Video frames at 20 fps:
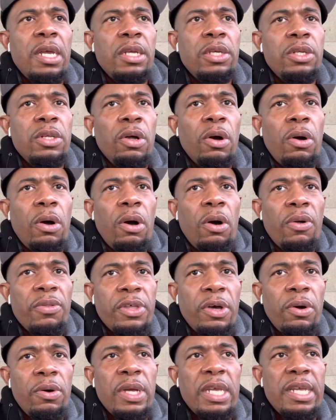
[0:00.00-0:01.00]
You know,
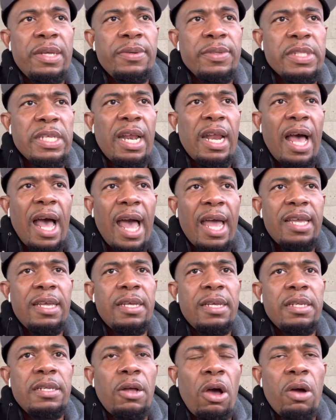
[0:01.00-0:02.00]
although he was at a height
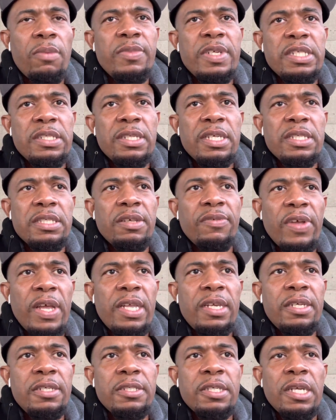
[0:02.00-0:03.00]
and arm reach
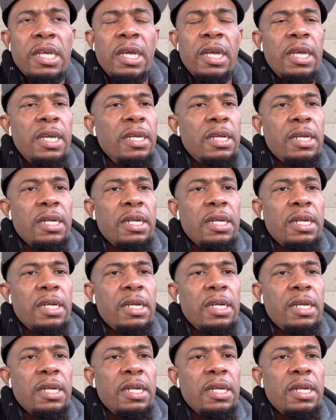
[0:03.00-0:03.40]
disadvantage, he